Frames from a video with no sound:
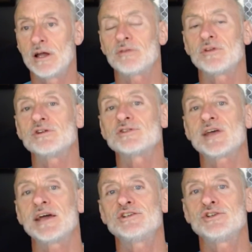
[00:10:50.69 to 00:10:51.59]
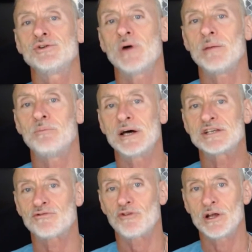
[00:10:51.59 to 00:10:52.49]
that you say to a best
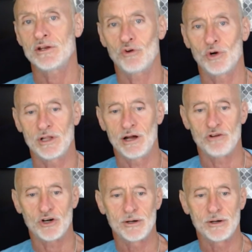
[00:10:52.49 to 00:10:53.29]
friend or a lover.